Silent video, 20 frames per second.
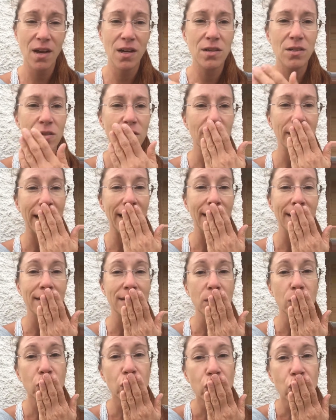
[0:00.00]
So ladies,
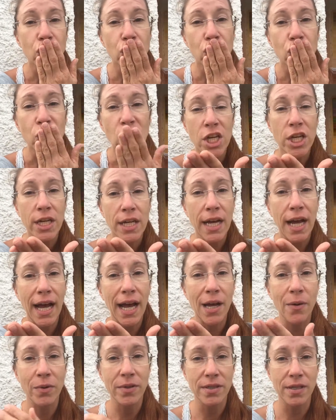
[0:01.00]

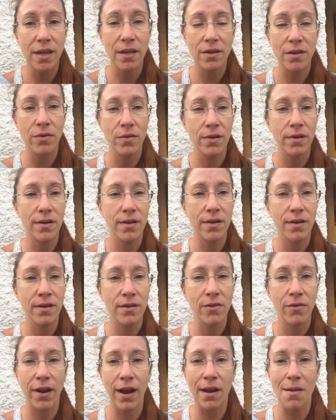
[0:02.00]
I will send you a
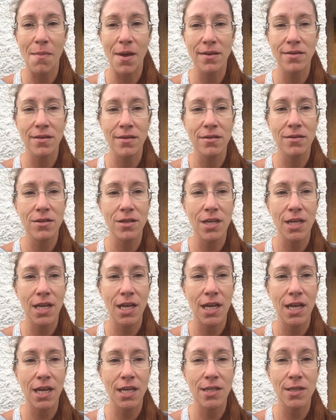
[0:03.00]
direct message
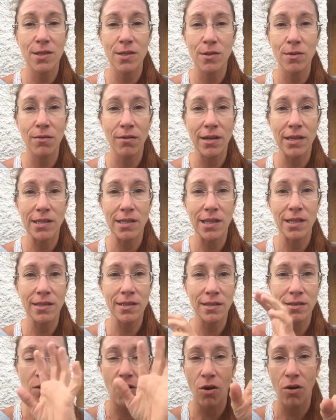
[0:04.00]
as soon as this
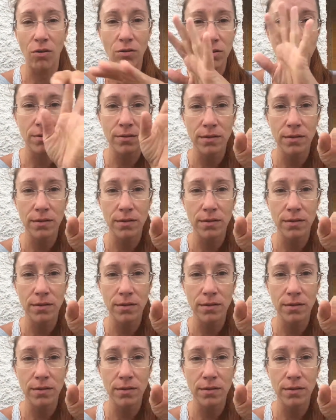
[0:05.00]
is all...